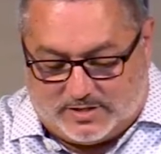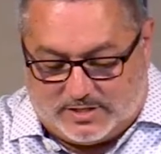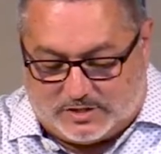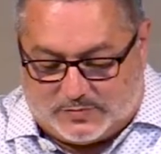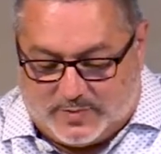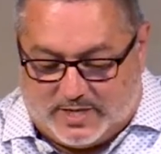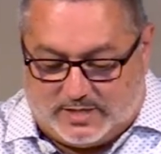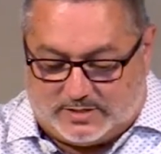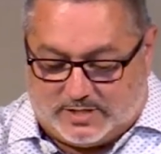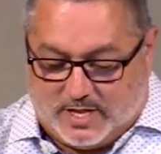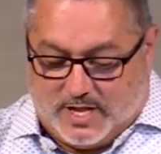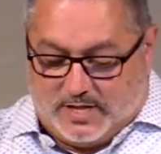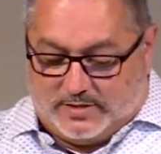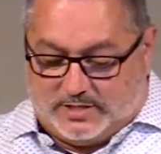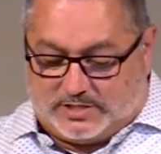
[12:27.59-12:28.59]
This means
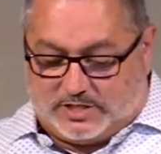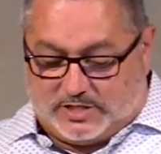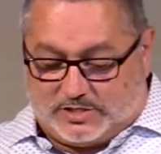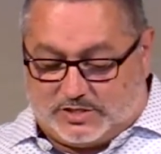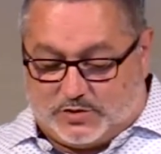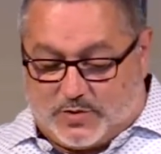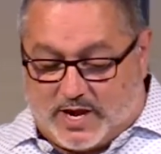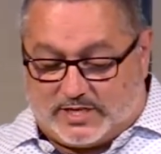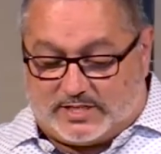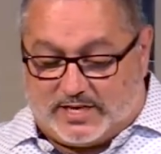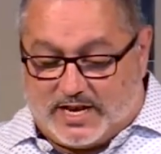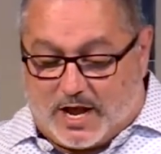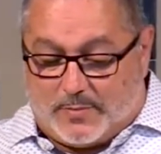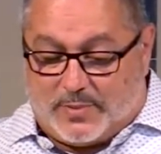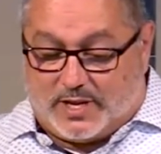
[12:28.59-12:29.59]
the situation
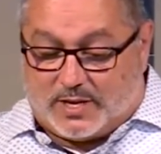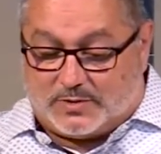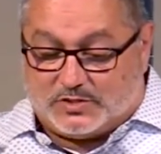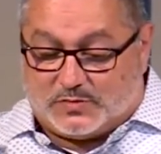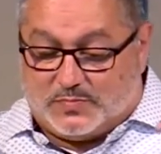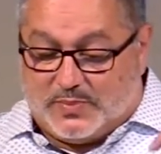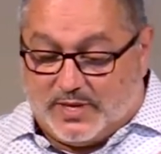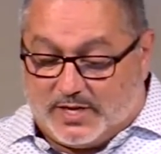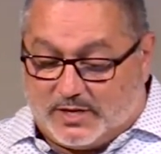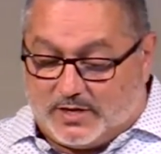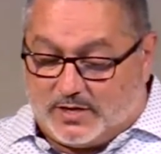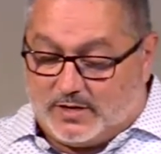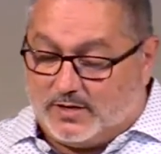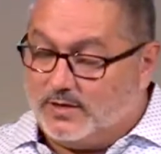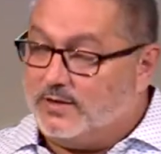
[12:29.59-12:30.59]
now becomes
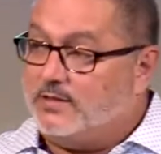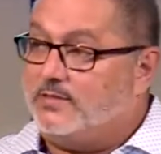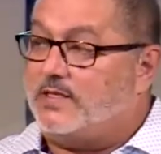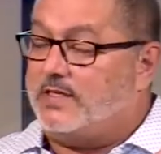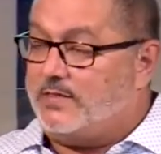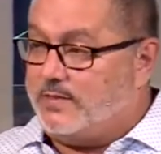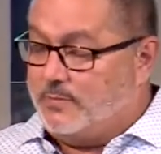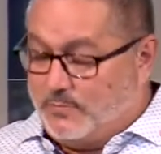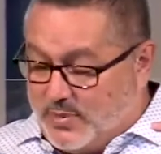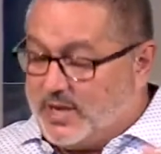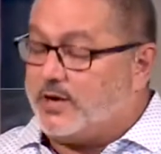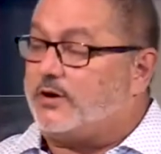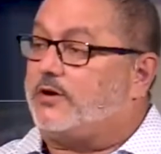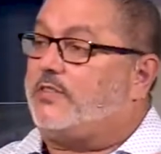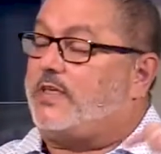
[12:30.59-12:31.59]
bigger
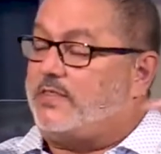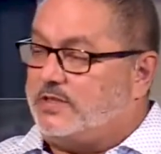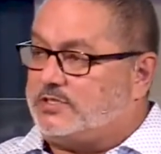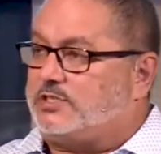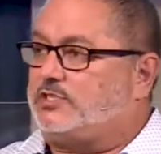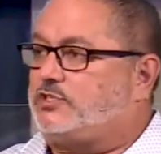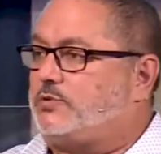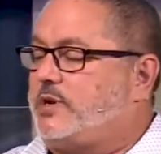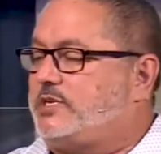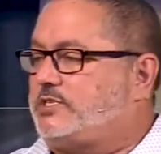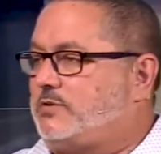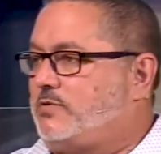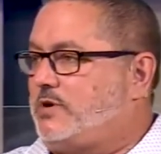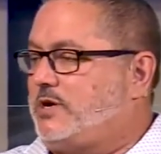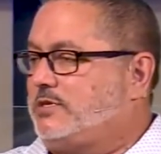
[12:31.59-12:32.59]
than the
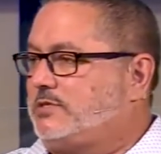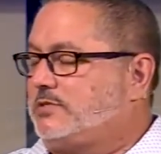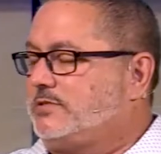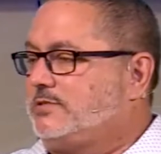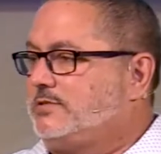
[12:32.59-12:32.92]
situation was.